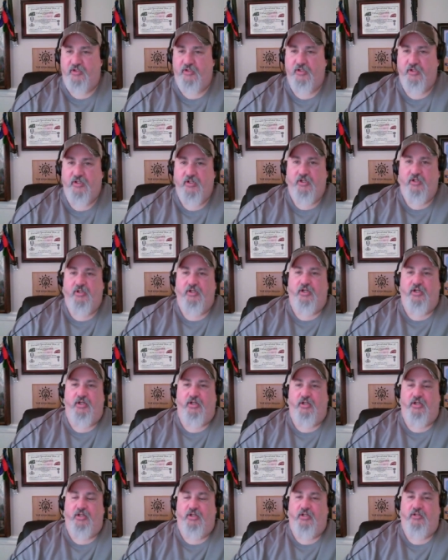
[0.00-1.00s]
Sure.
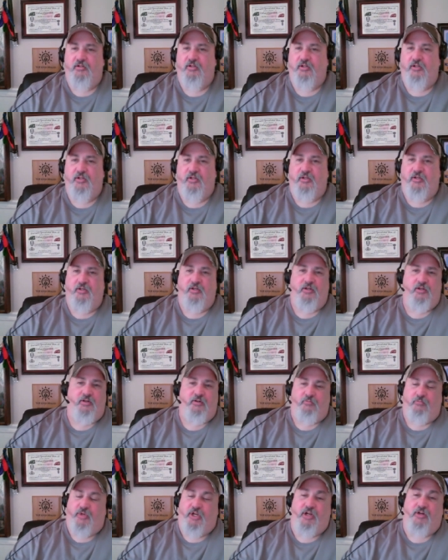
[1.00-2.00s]
Uh,
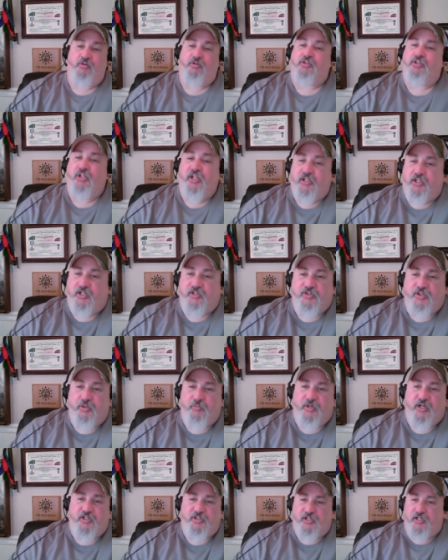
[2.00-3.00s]
but I don't click on too
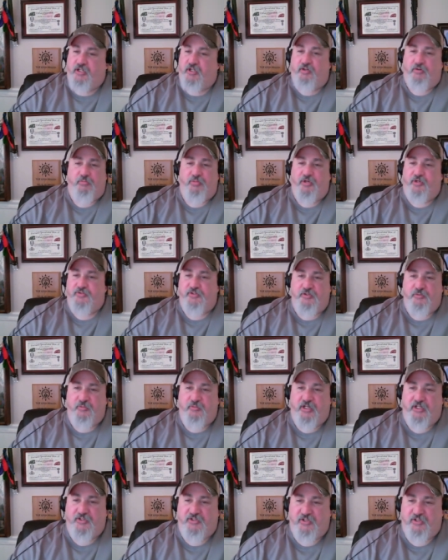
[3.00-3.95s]
much and I don't post too much.